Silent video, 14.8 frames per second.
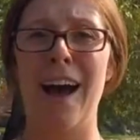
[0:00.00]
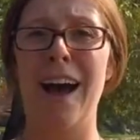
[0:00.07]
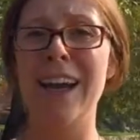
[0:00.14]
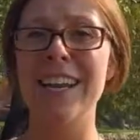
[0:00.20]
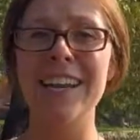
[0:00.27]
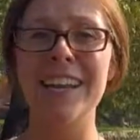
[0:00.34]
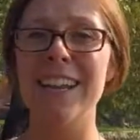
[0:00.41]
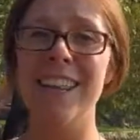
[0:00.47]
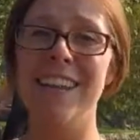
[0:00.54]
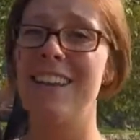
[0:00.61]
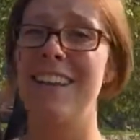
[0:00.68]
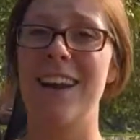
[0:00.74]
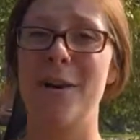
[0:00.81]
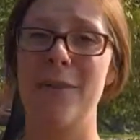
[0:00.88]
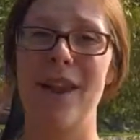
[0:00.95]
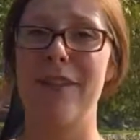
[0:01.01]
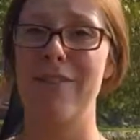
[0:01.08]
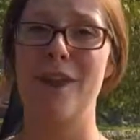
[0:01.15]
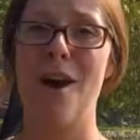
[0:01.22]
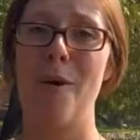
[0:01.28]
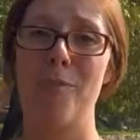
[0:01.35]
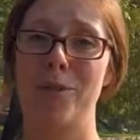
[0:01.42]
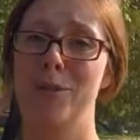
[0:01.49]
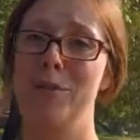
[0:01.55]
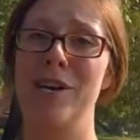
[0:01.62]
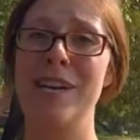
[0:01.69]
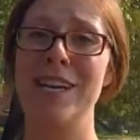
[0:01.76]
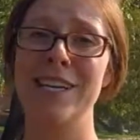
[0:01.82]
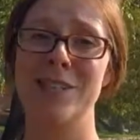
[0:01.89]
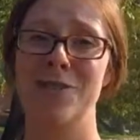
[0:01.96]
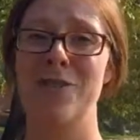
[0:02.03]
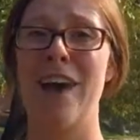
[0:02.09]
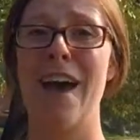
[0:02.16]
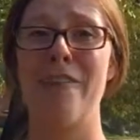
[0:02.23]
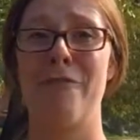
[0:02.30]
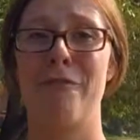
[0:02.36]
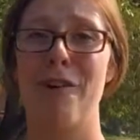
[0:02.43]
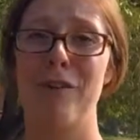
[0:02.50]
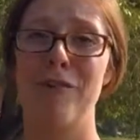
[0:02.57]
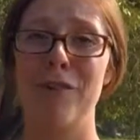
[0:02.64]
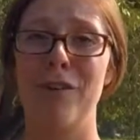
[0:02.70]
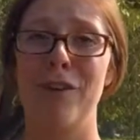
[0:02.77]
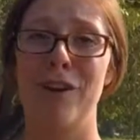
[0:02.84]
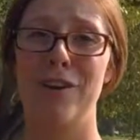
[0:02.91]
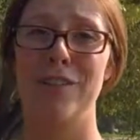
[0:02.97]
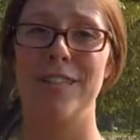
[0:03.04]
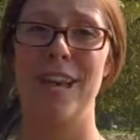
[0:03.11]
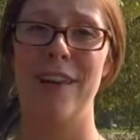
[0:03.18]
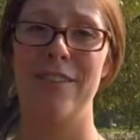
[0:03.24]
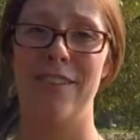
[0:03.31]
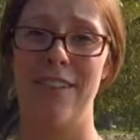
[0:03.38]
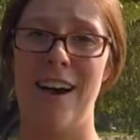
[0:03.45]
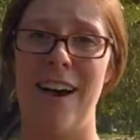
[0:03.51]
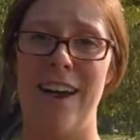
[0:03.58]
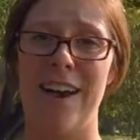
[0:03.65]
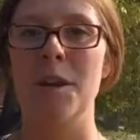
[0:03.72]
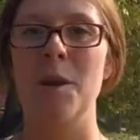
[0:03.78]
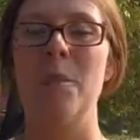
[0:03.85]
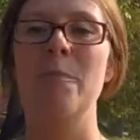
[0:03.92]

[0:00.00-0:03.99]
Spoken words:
I didn't think that I would have the opportunity to do that for a few years down the line.